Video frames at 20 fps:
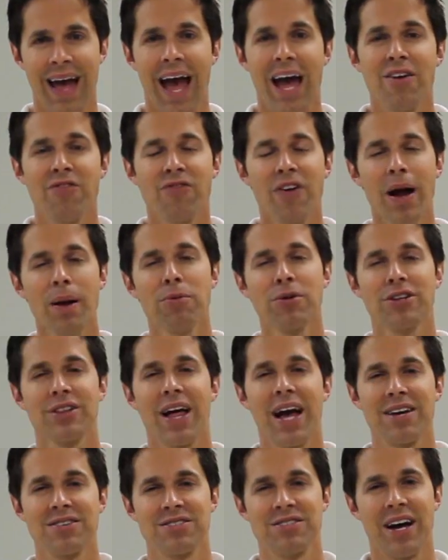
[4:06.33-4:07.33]
At
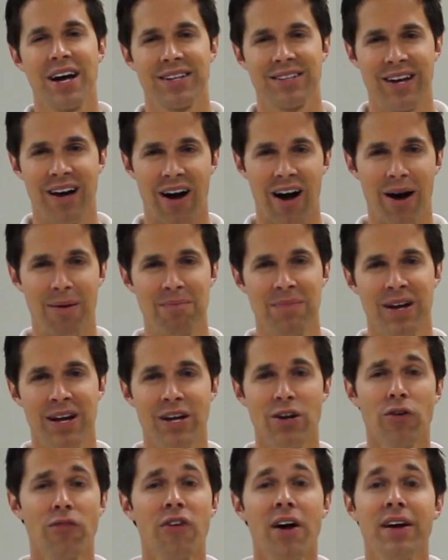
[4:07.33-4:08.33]
FibreGlast.com,
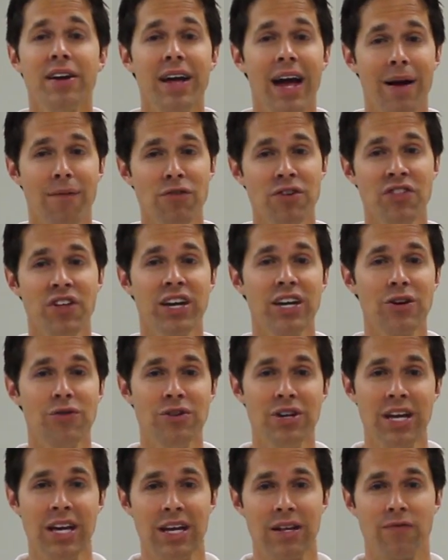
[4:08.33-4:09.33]
you'll find everything
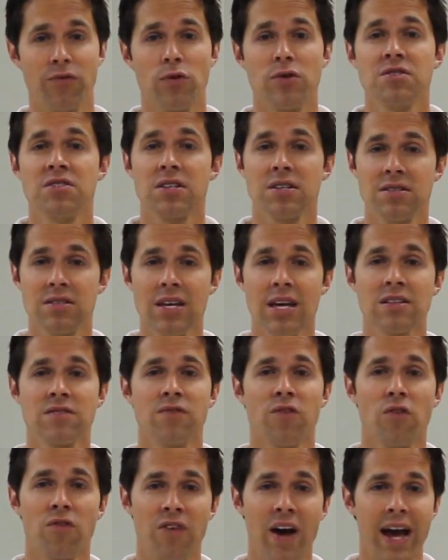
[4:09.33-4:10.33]
you need for a
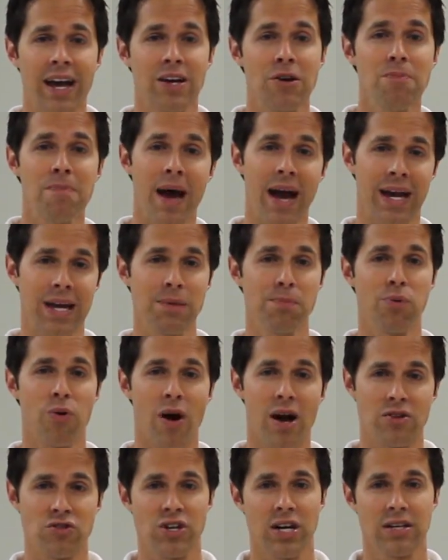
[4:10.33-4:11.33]
successful vacuum bagging
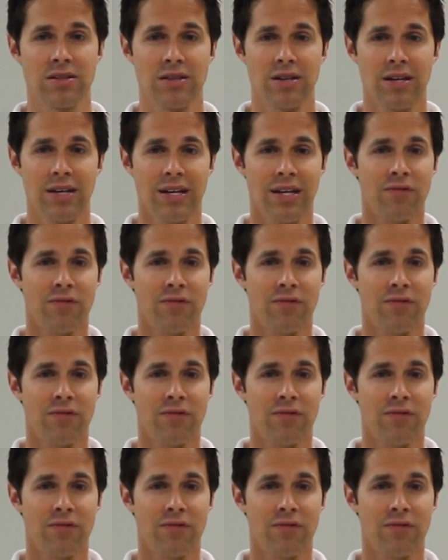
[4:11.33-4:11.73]
project,